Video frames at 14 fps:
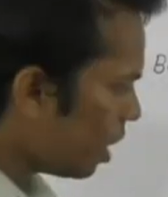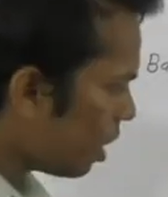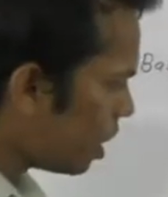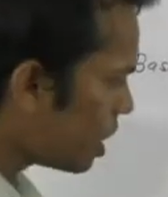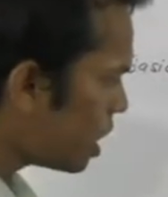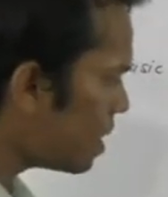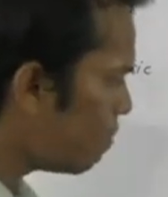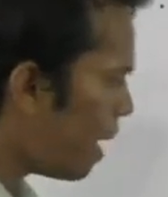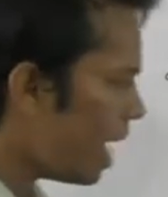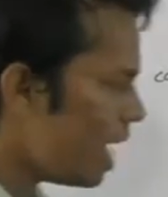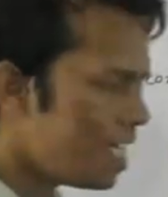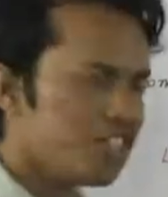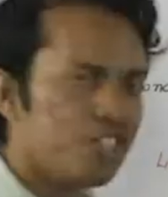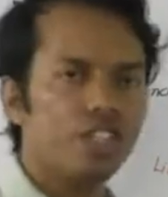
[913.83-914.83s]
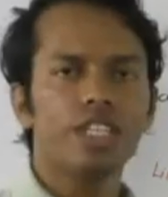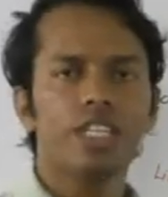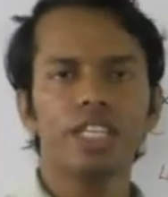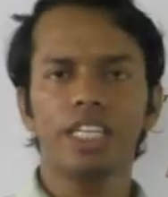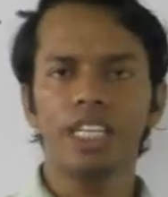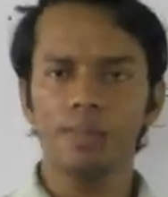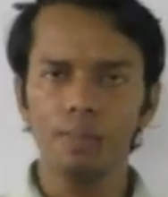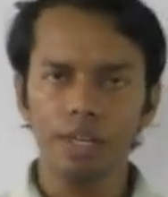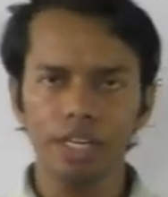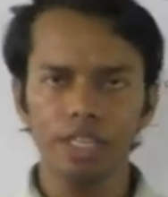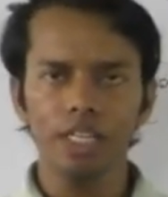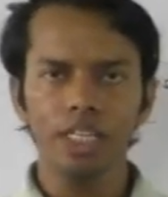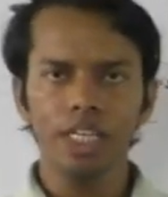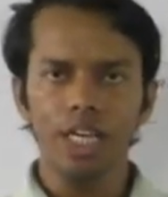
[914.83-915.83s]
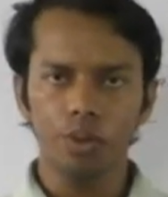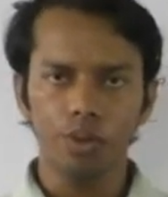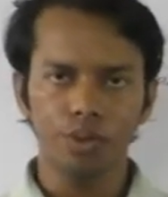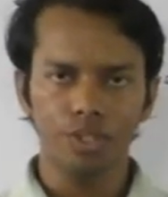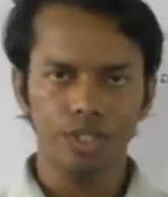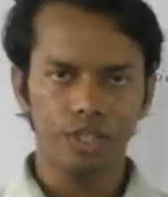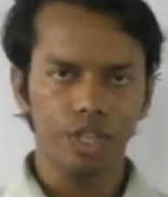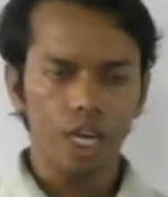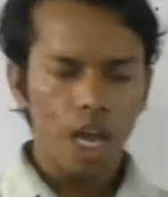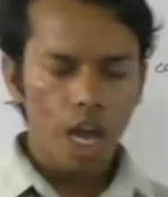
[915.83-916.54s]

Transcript: This is balanced chemical equation.